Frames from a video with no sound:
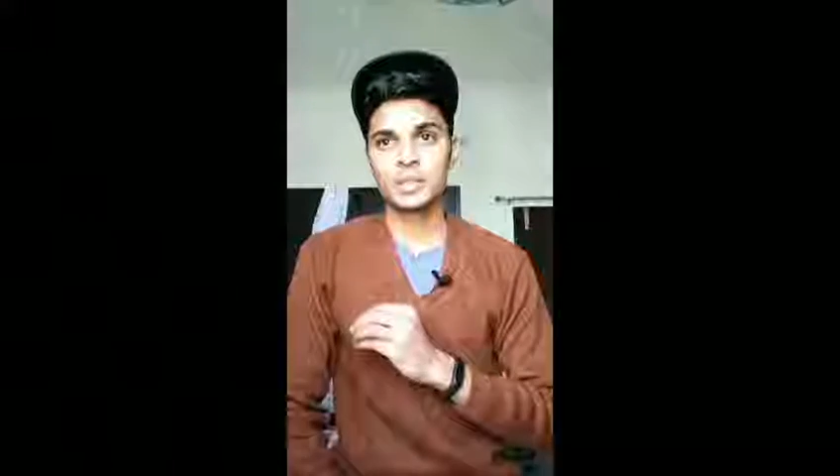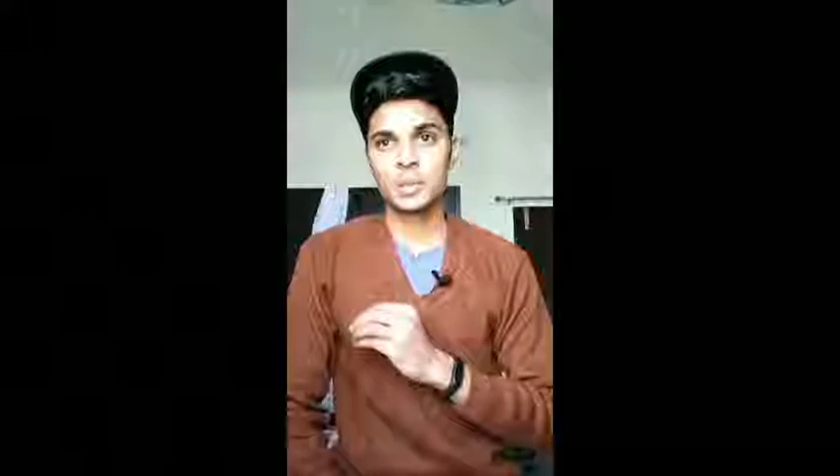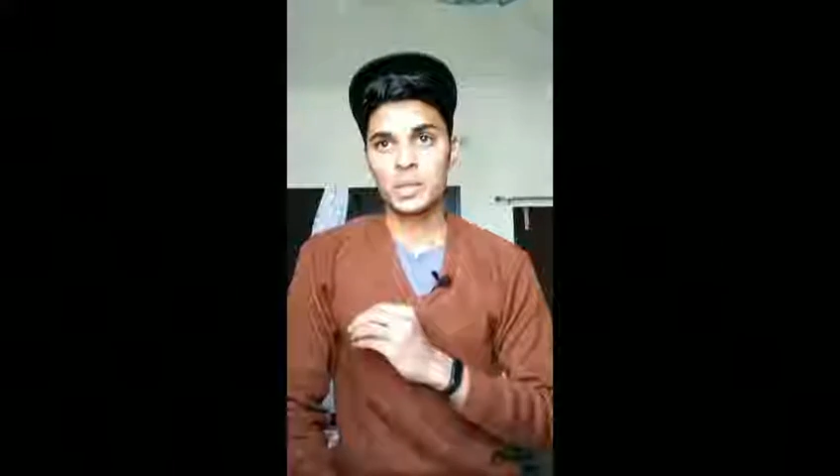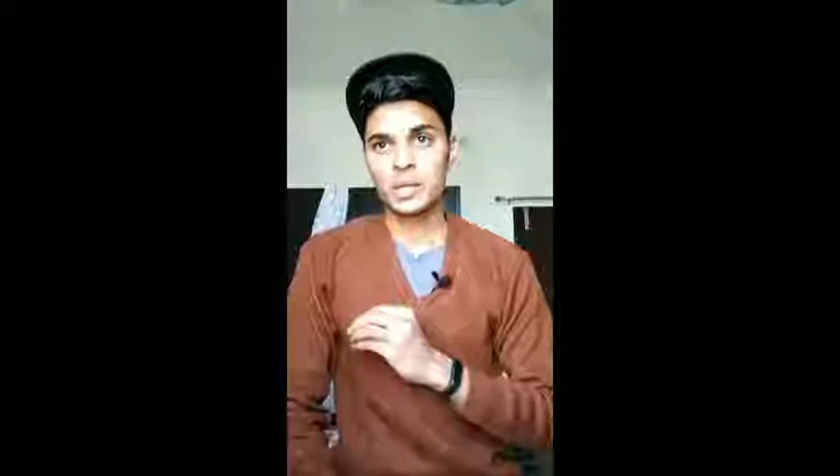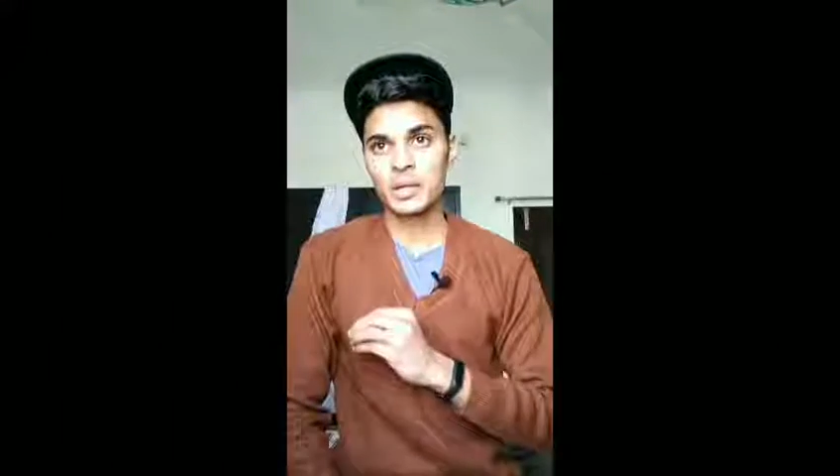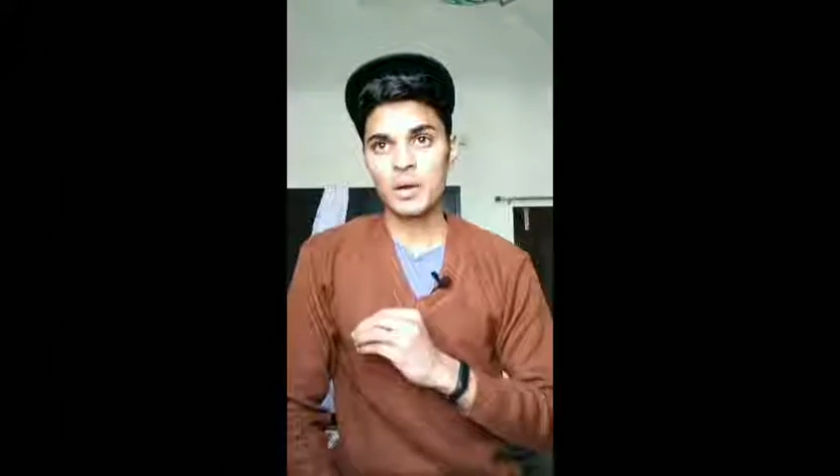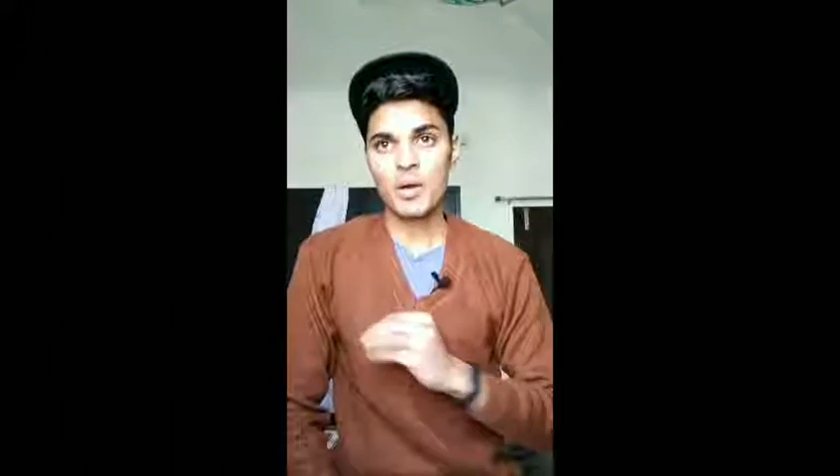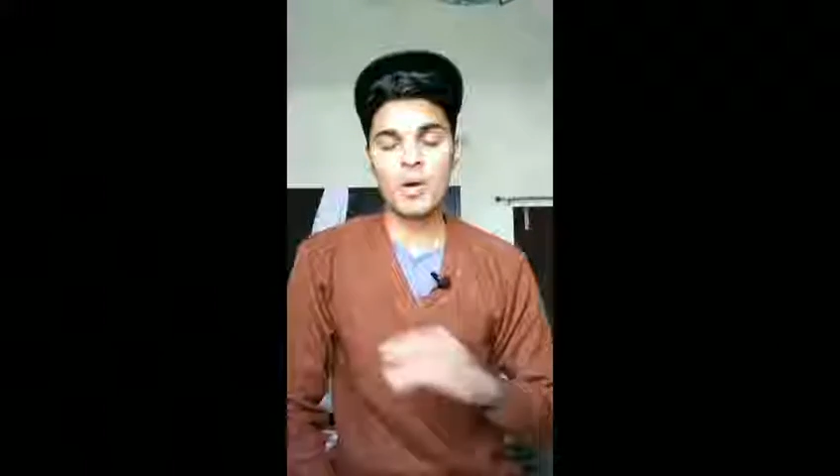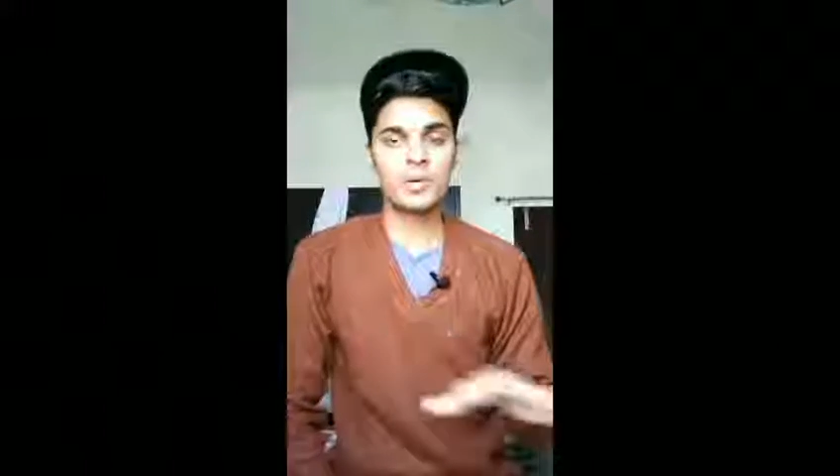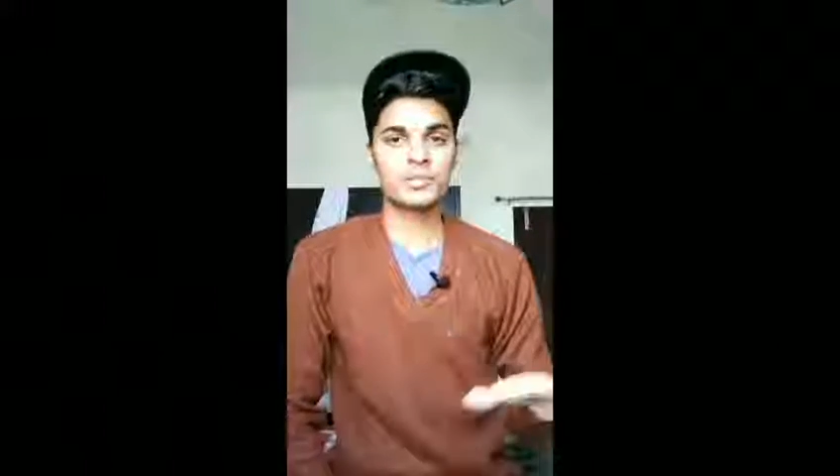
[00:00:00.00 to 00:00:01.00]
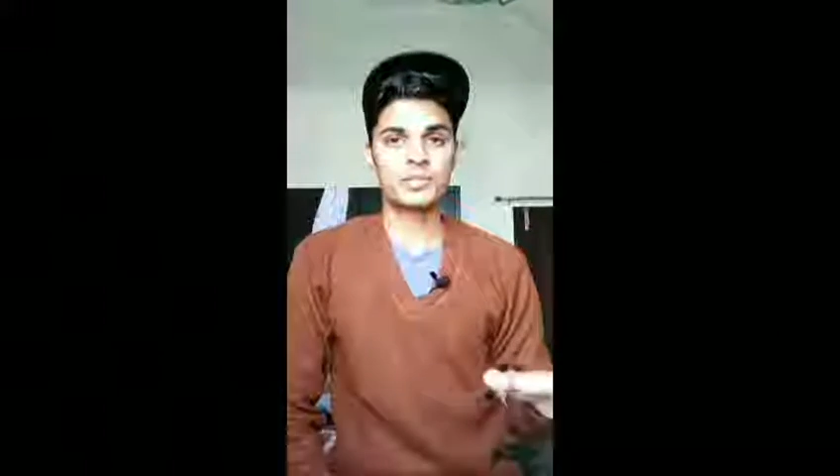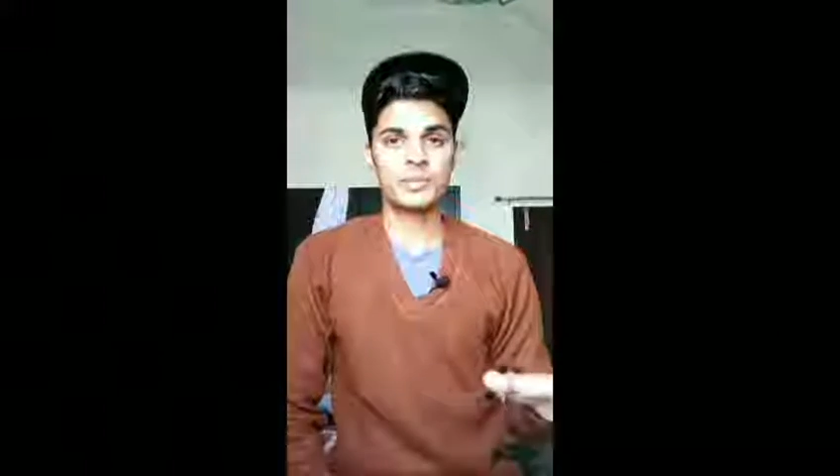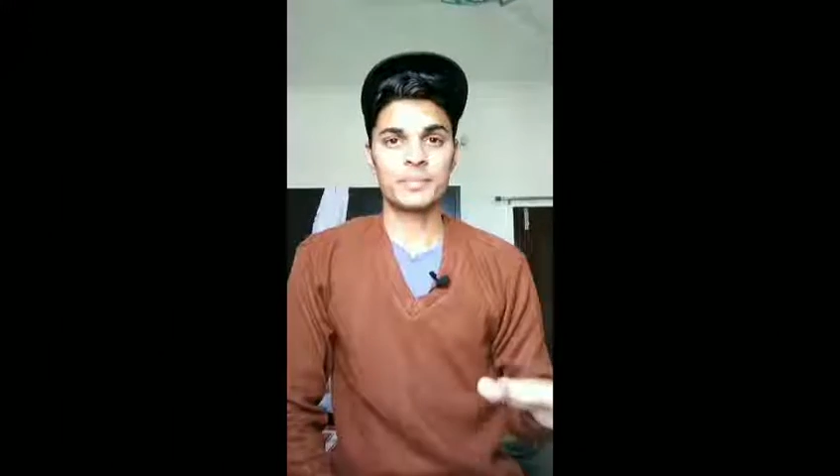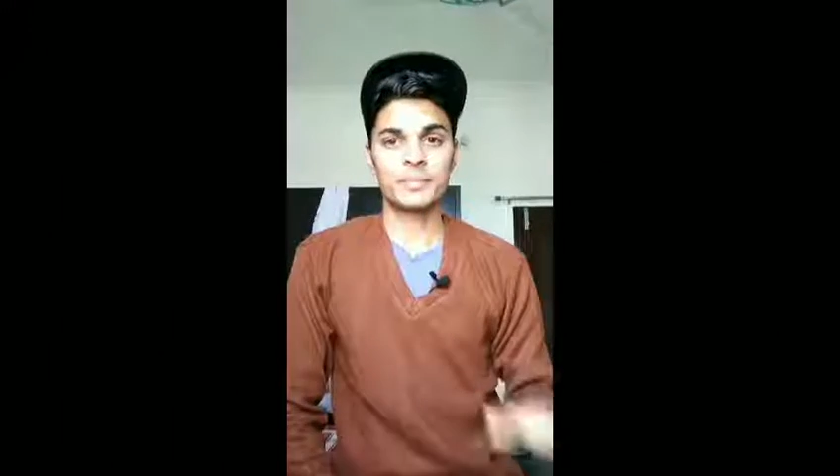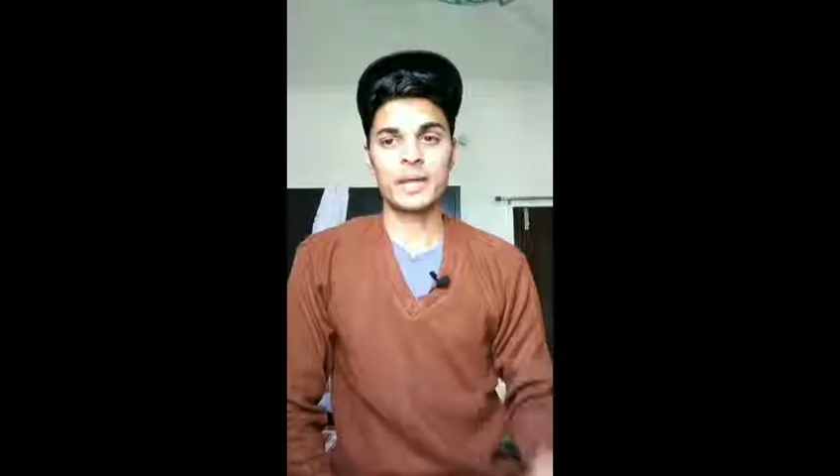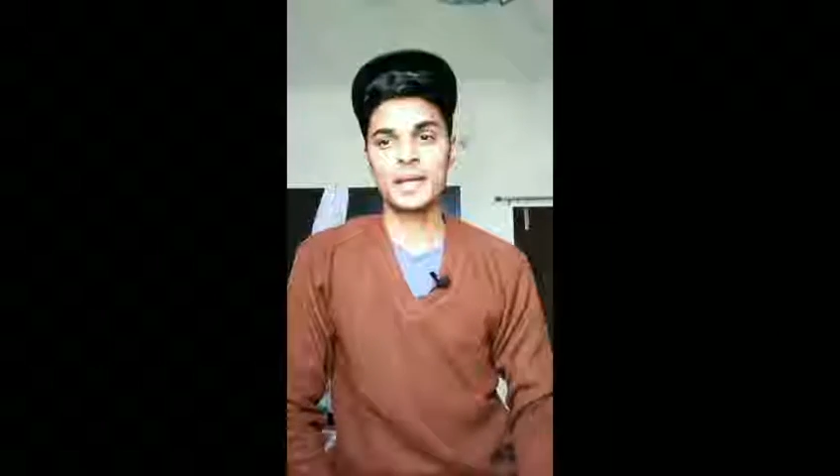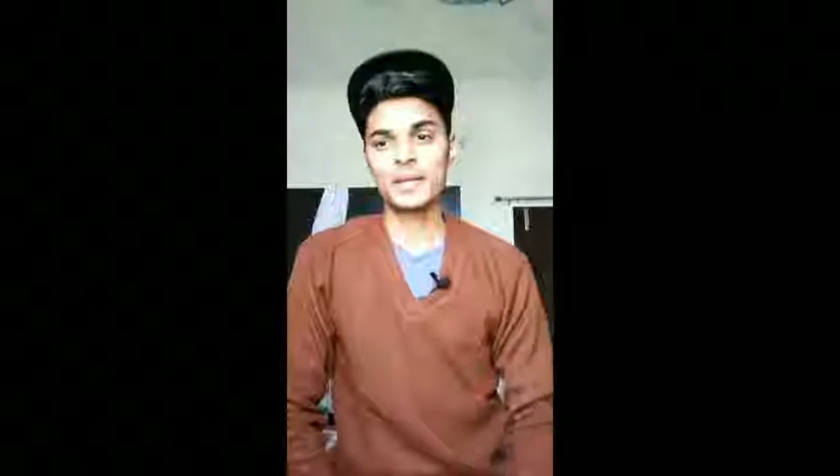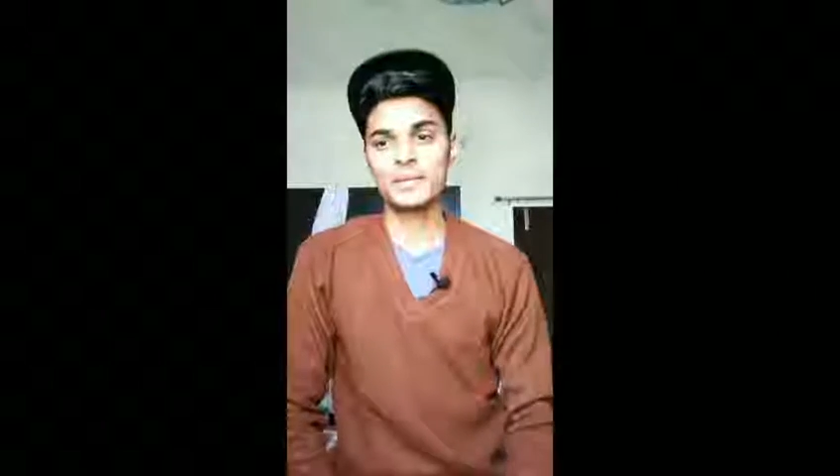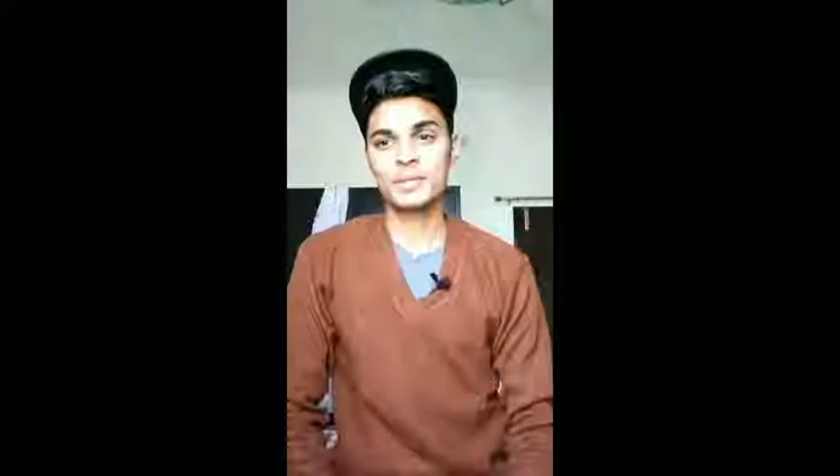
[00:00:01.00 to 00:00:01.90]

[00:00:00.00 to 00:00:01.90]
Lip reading: looking awesome, man.